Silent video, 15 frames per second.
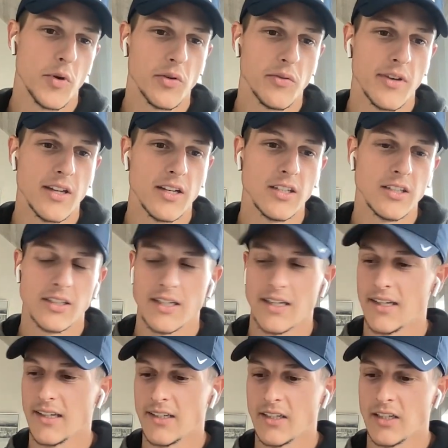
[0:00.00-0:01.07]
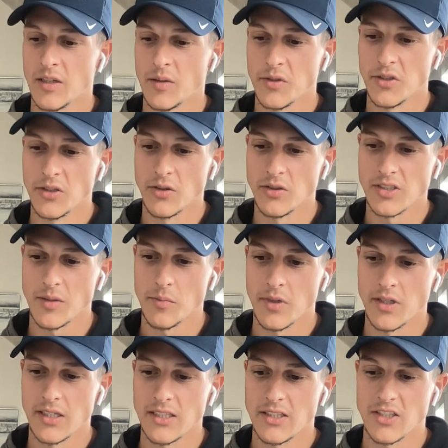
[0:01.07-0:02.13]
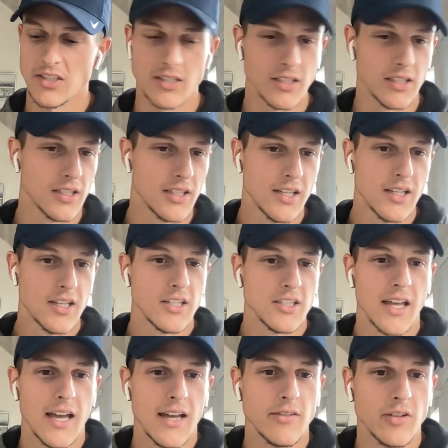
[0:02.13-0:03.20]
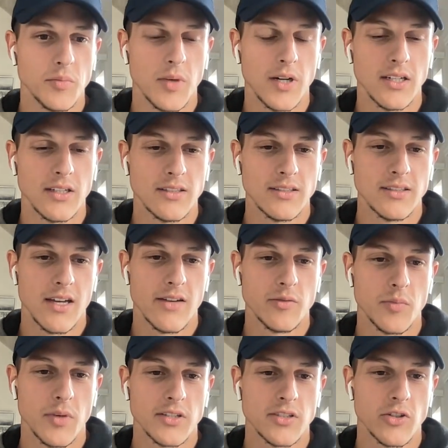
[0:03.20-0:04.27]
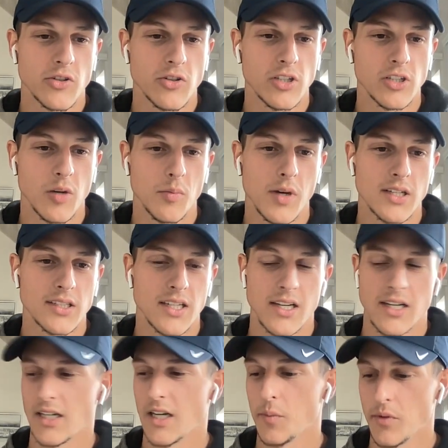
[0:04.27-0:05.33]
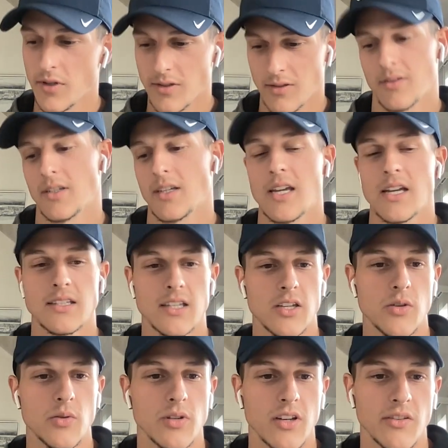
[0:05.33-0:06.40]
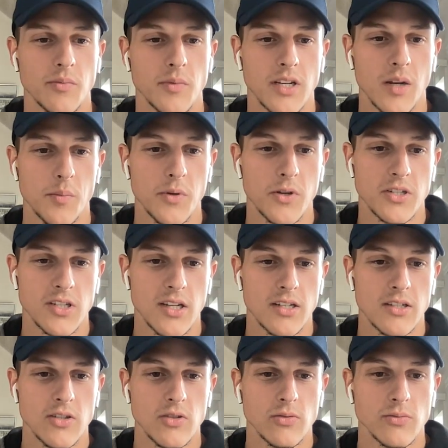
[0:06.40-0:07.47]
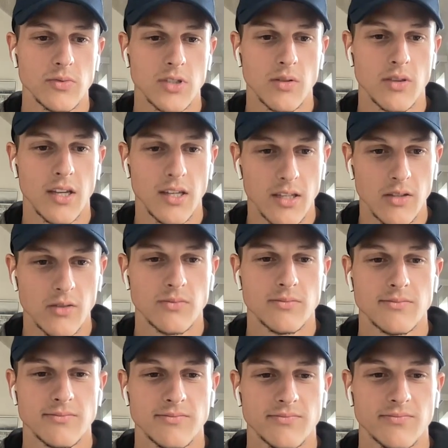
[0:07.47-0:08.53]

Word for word: motivator, and uh, you know, somebody just to have on my have in my circle and on my side. I can't tell you enough, man. I appreciate you. So thank you.